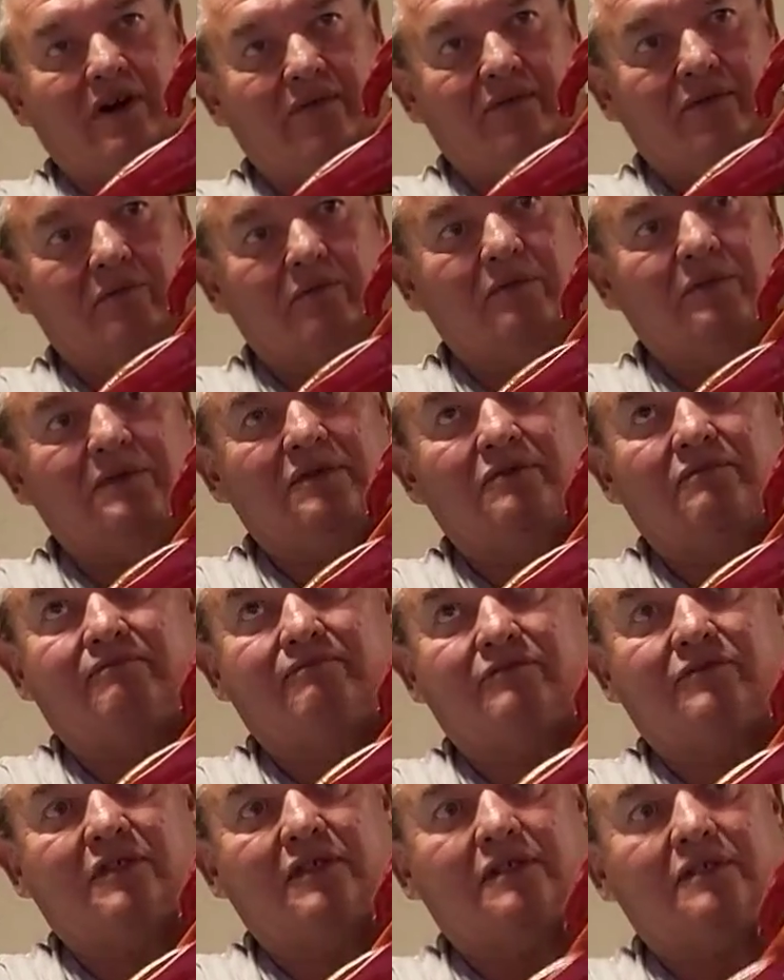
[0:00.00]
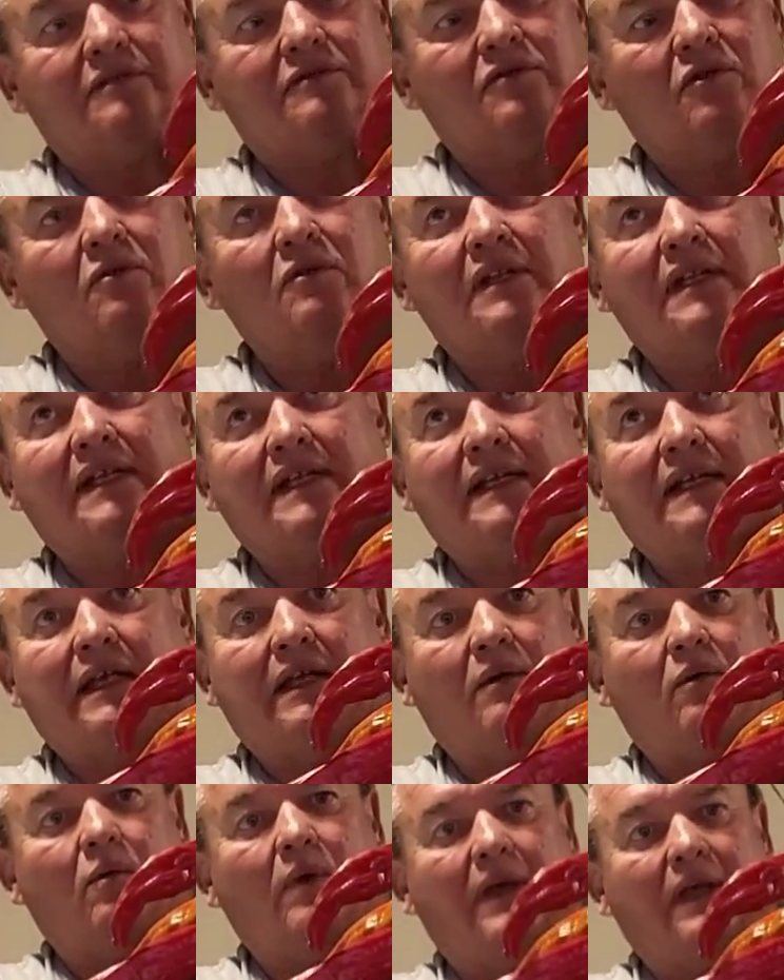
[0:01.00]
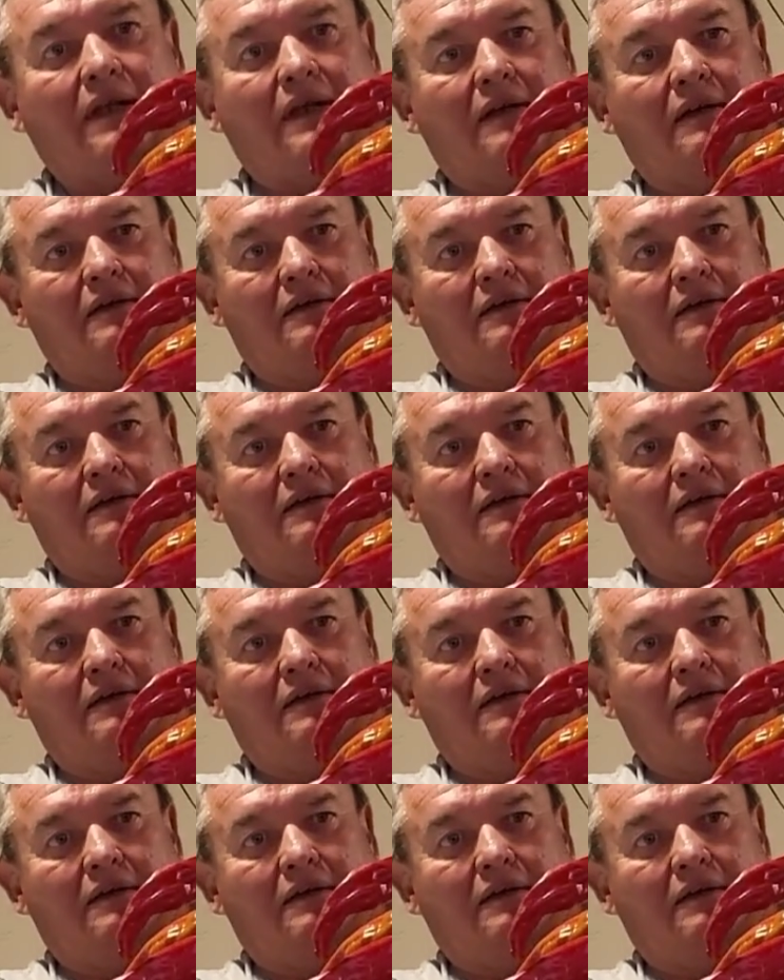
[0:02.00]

Preferably, just don't let it get wet.